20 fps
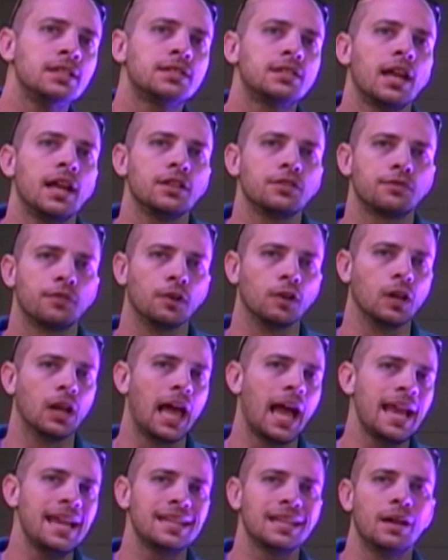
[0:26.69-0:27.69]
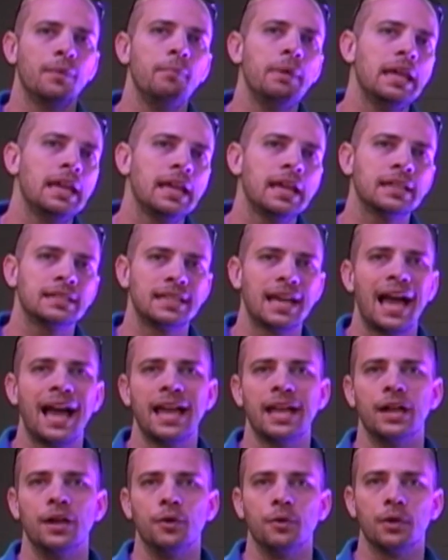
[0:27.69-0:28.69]
stands for Light-emitting
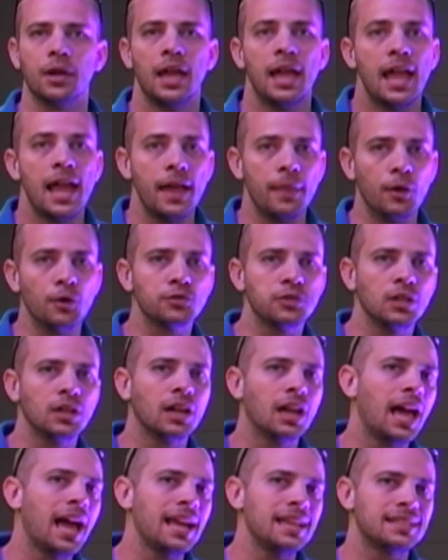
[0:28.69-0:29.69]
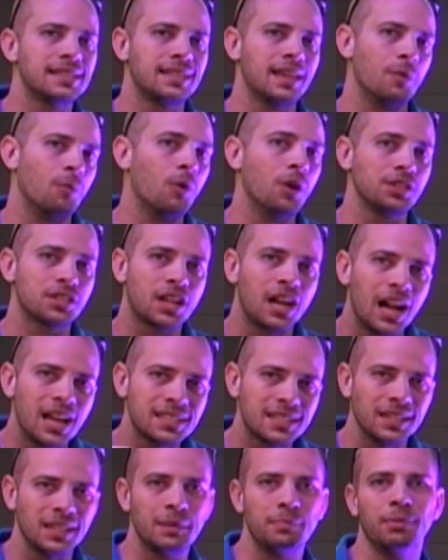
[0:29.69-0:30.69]
Diode, and those little lights that once
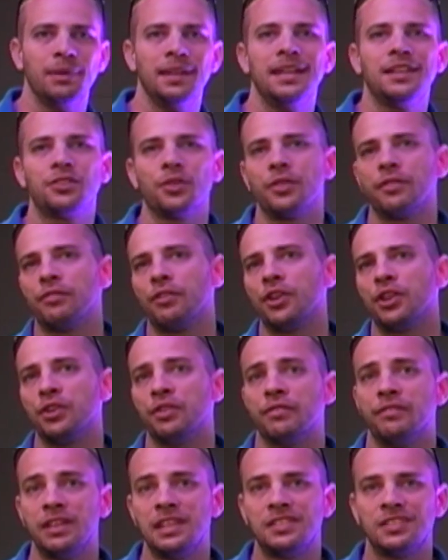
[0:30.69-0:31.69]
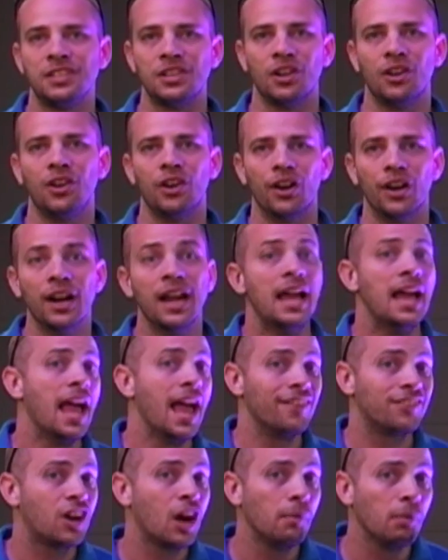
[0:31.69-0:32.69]
constantly blinked on the front of your VCR
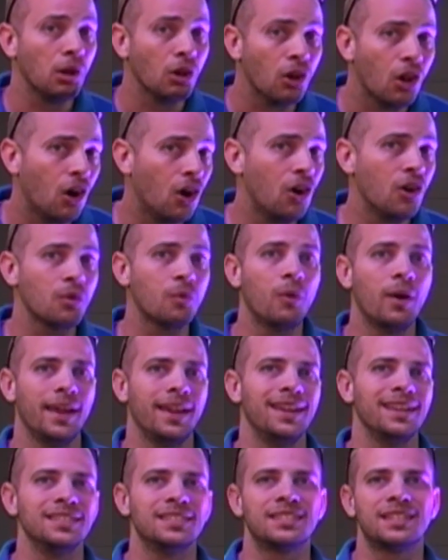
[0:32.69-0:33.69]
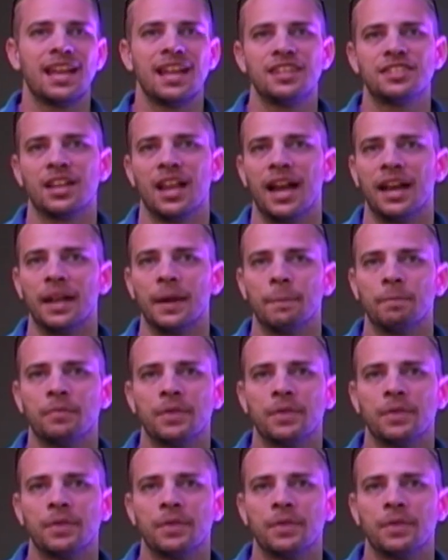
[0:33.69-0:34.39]
have come a long way in stage lighting.